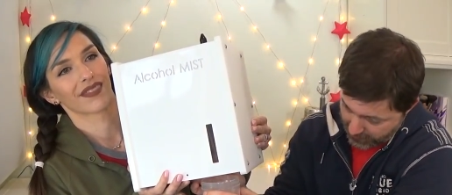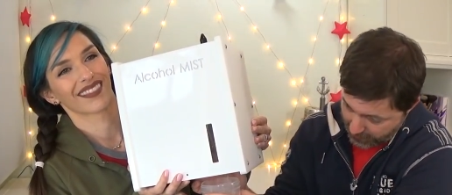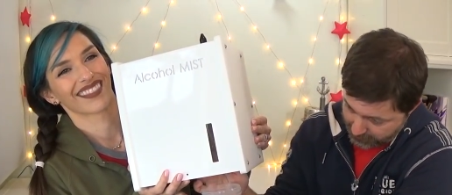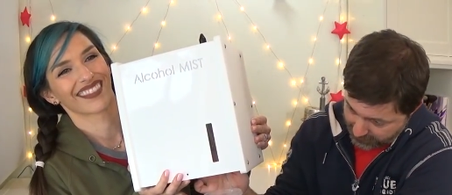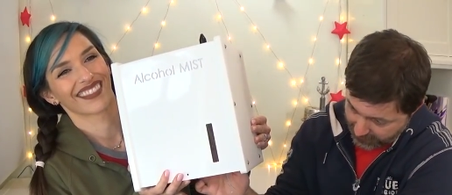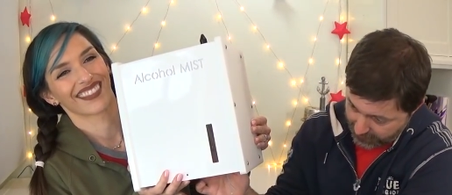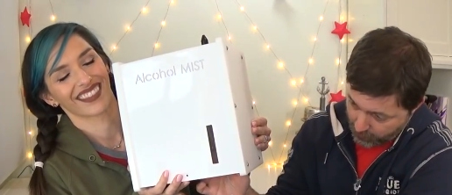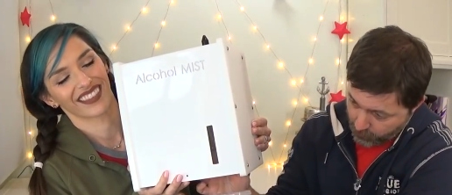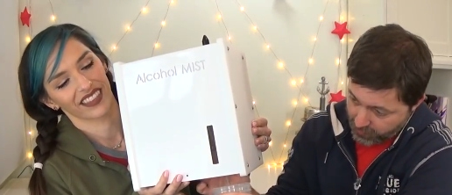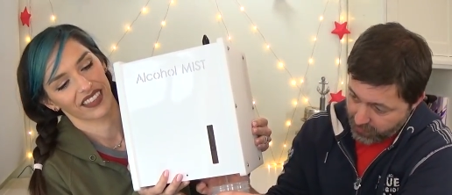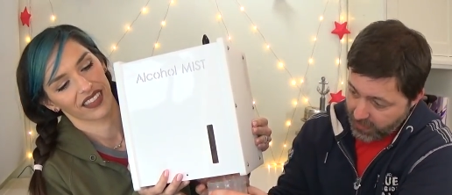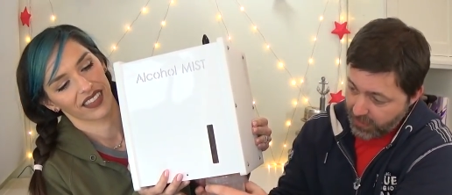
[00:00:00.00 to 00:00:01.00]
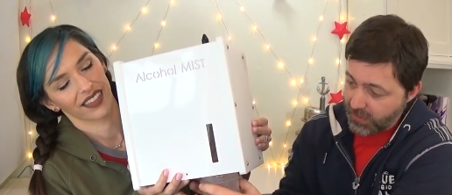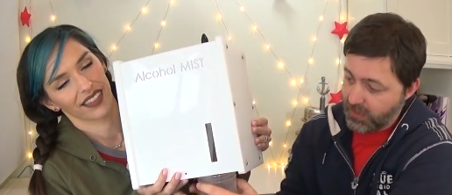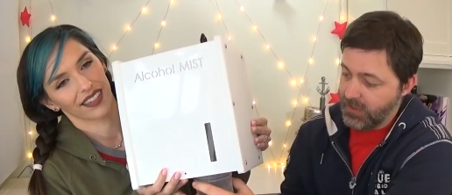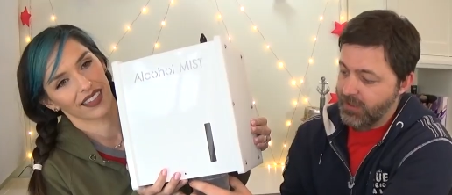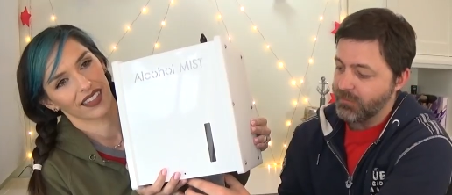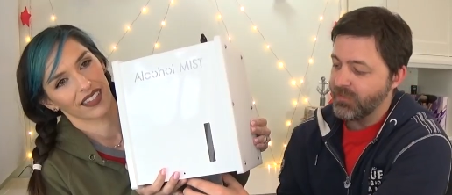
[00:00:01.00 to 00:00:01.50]
Speaker 1: empty that in one night.
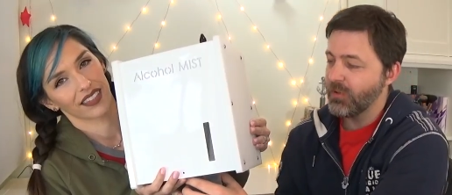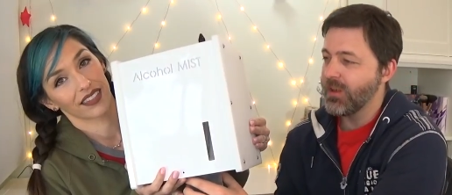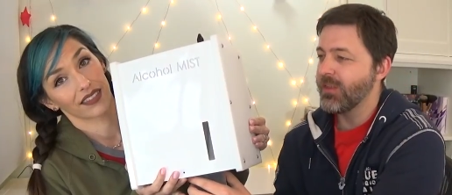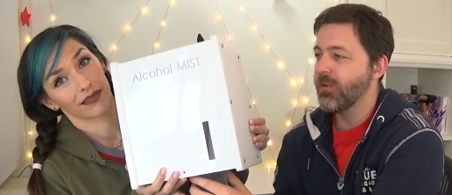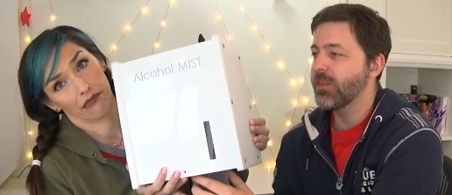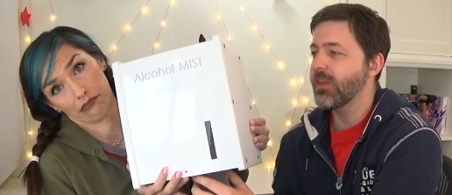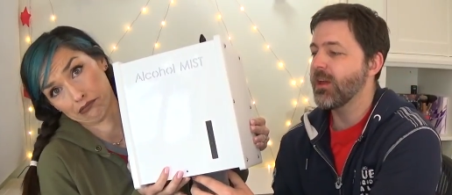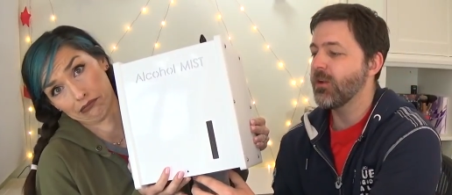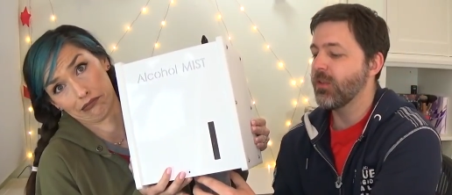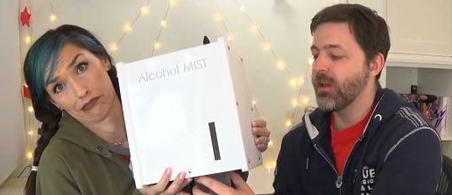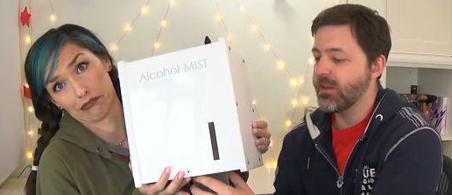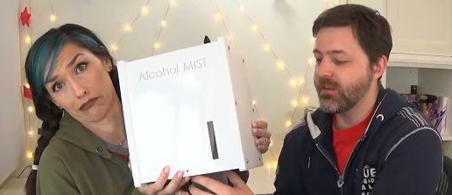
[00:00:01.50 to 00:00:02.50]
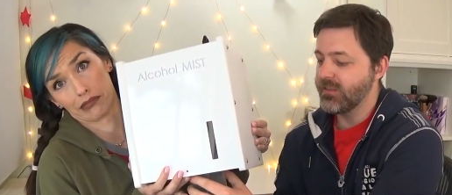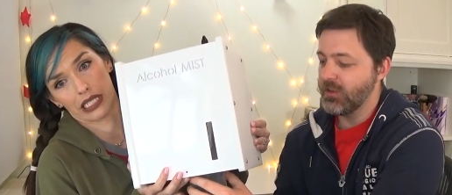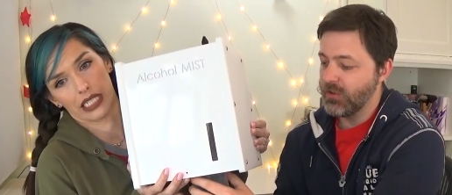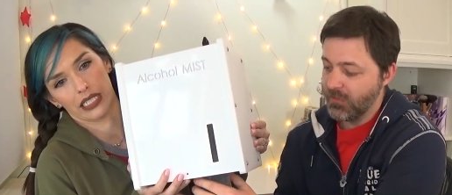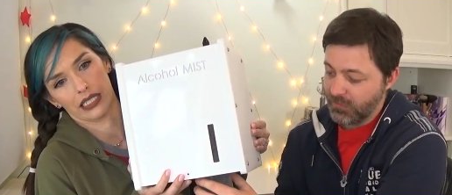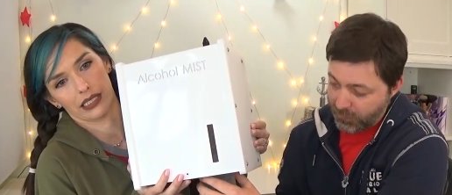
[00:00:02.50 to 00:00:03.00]
So yeah, the only thing I don't like is
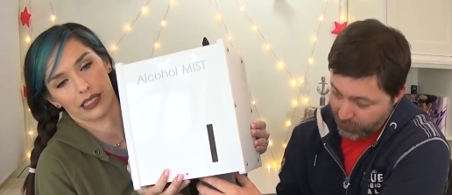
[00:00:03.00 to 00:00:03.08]
that you have to